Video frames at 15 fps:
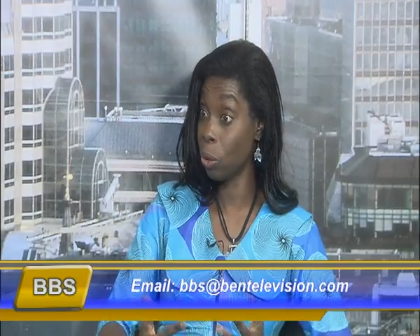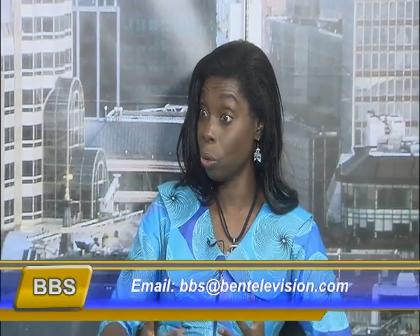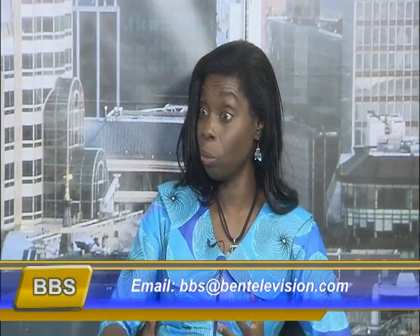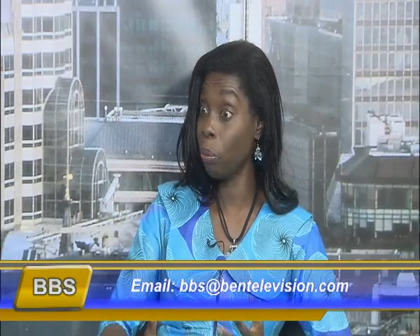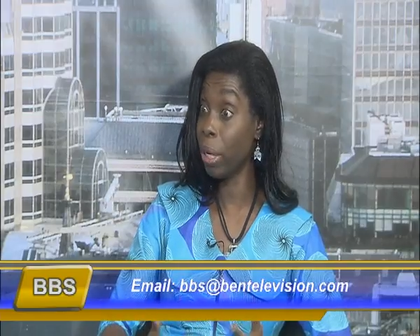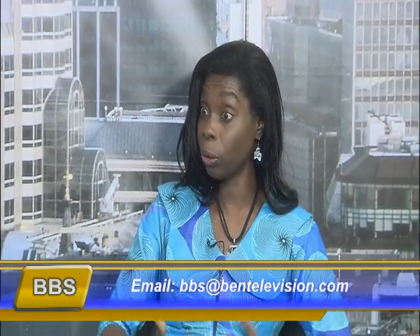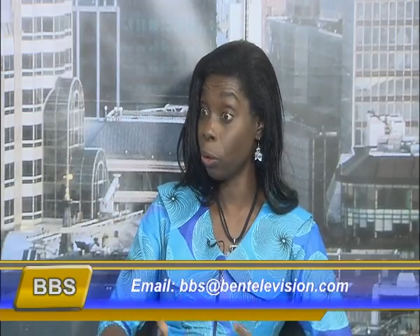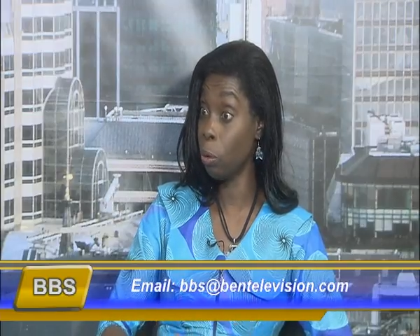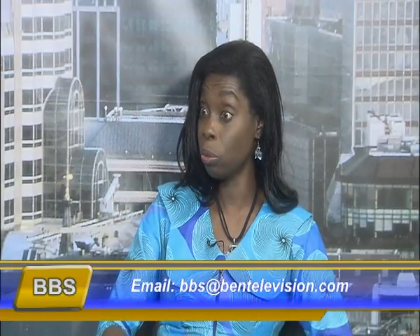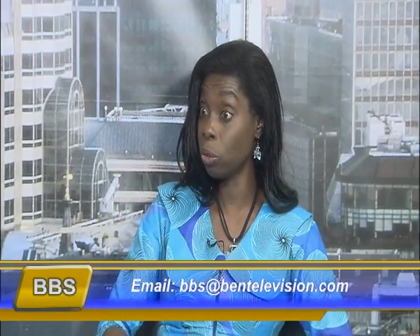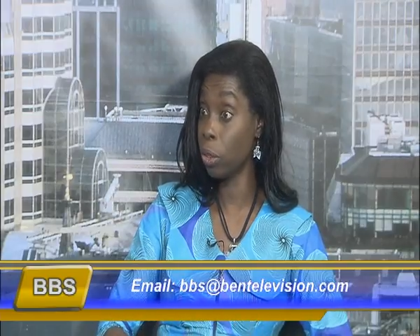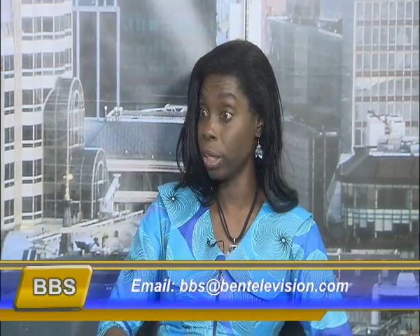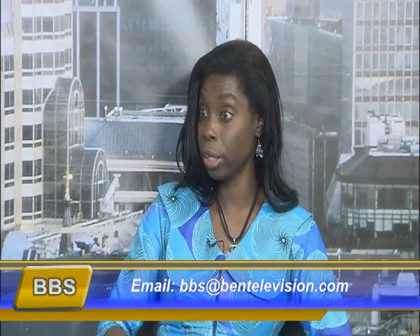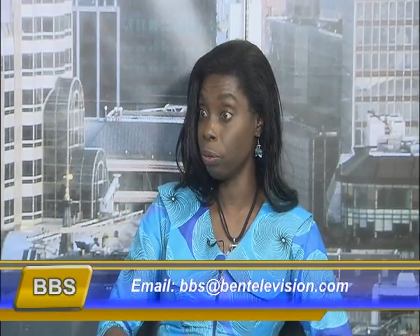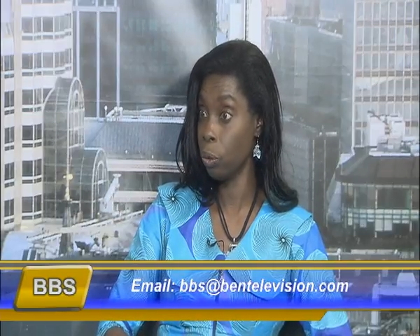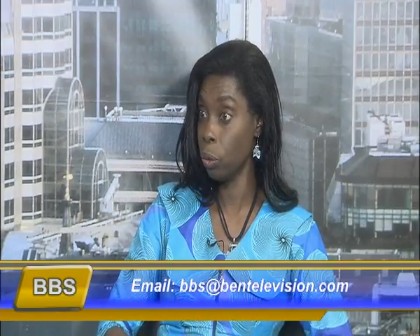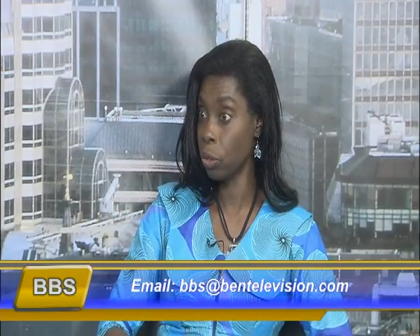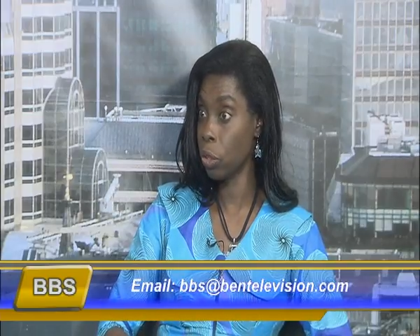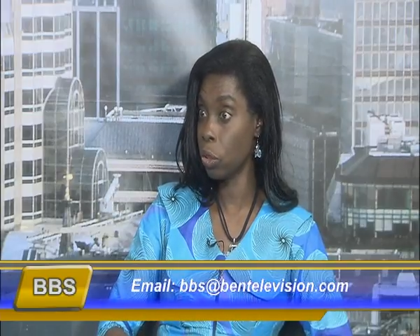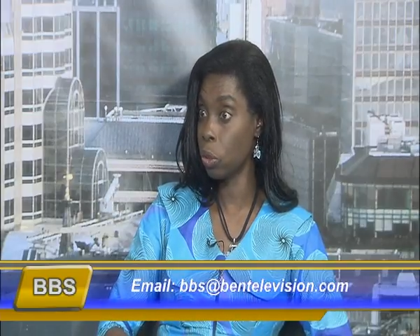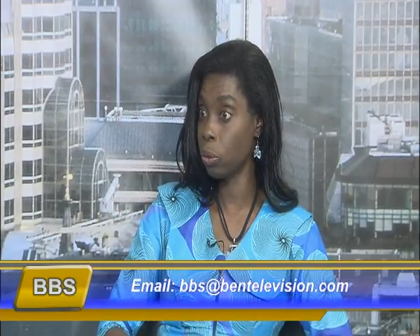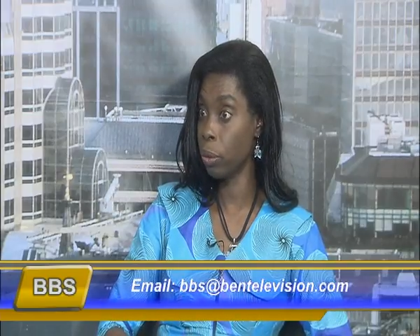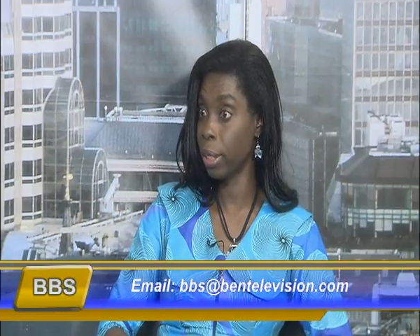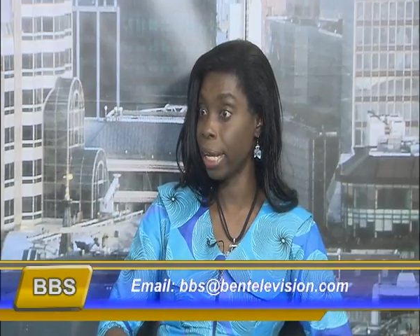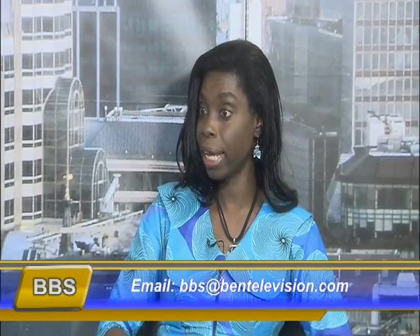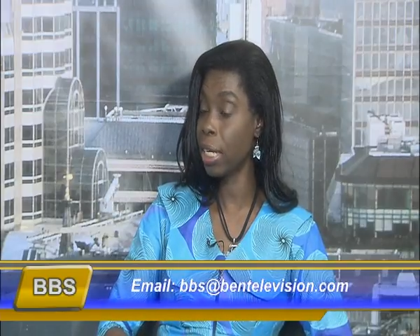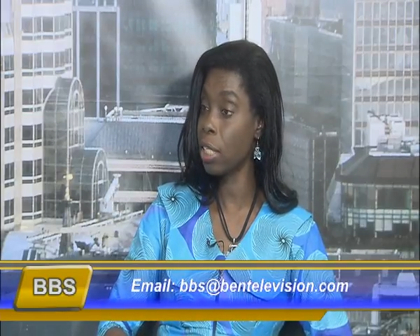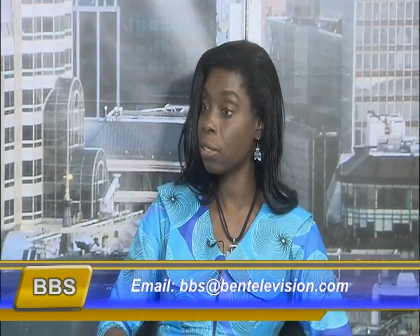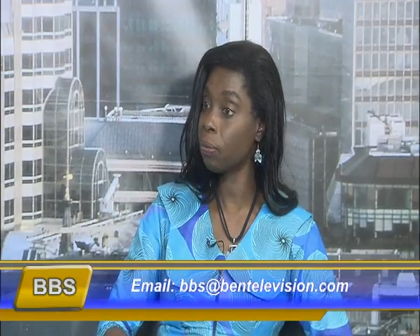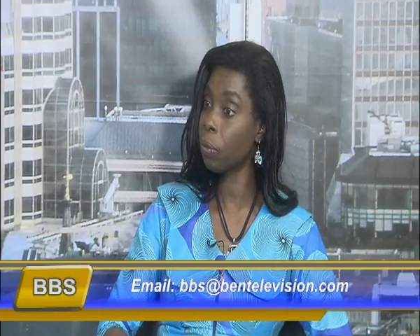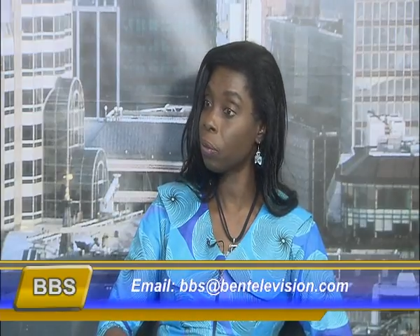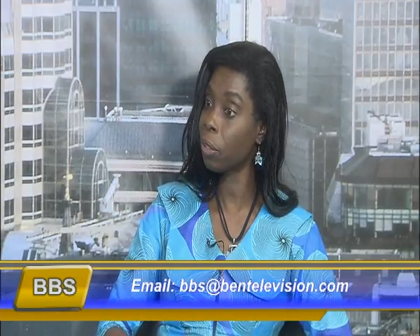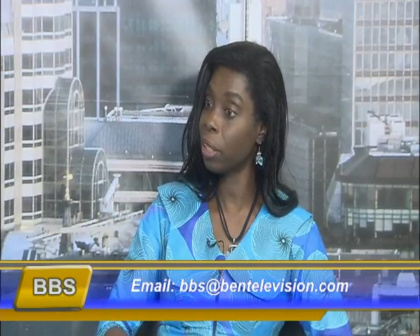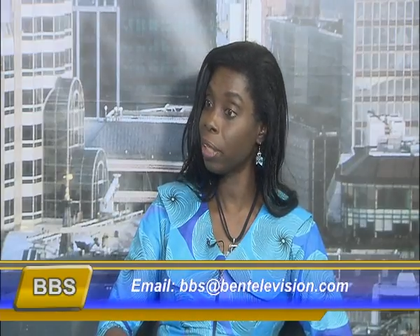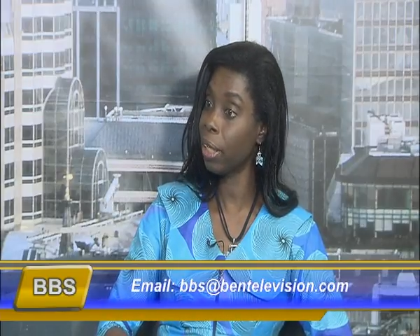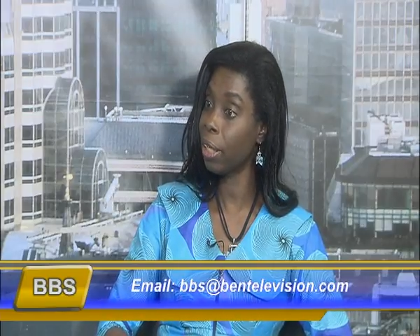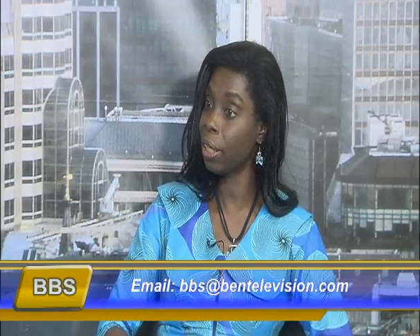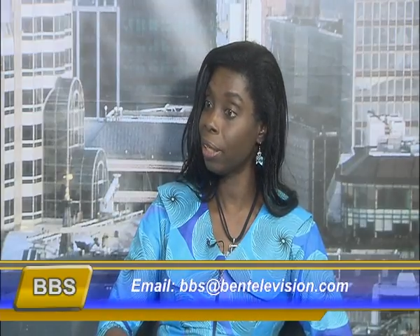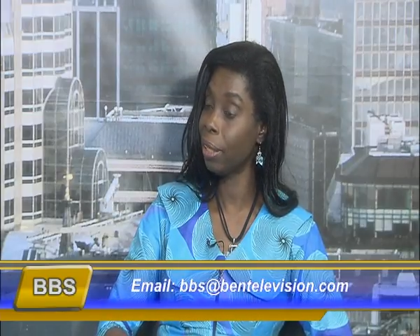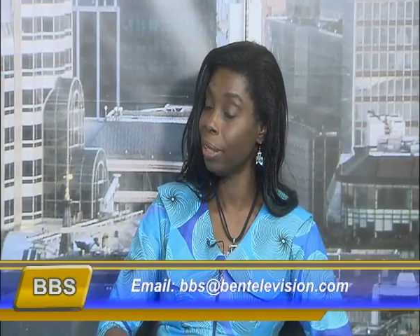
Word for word: go back home to their roots as well. And it's for the uh,